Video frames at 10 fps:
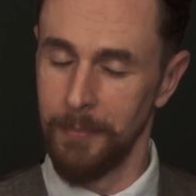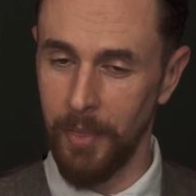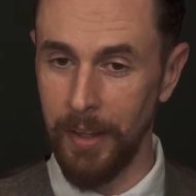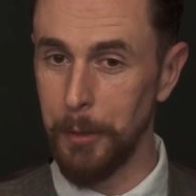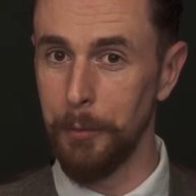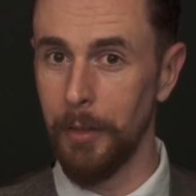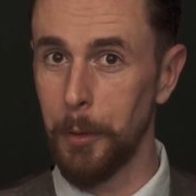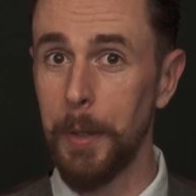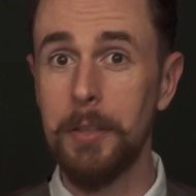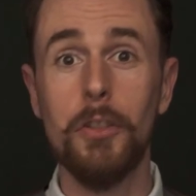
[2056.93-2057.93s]
Thank you for the
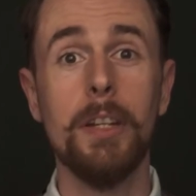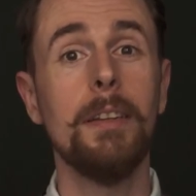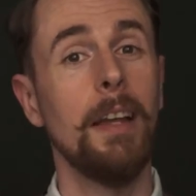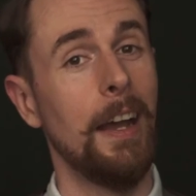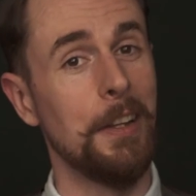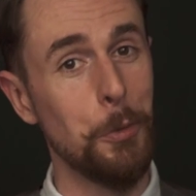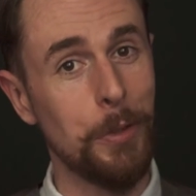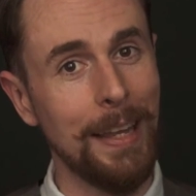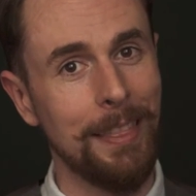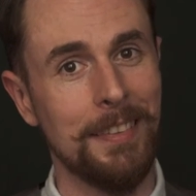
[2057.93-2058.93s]
question. I do
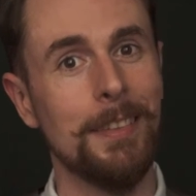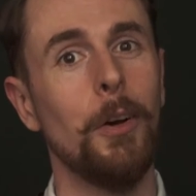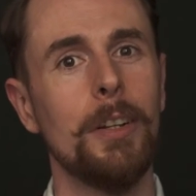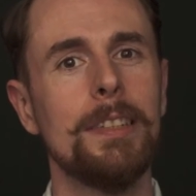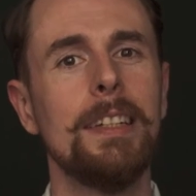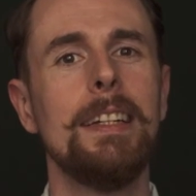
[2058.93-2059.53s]
get that a lot.